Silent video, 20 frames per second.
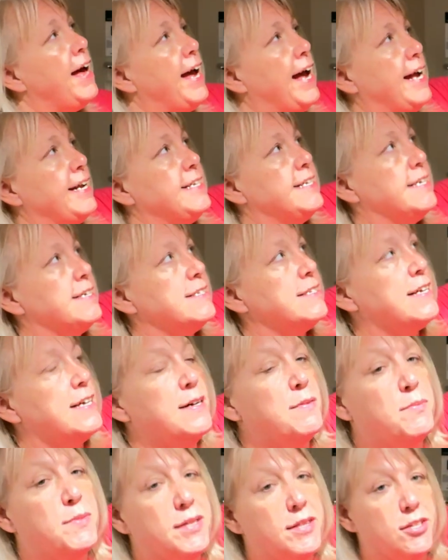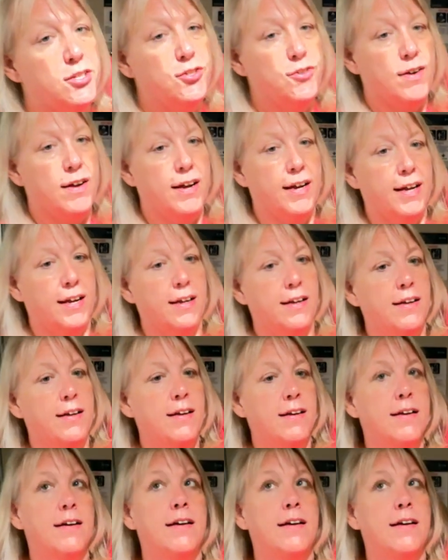It does come with a drying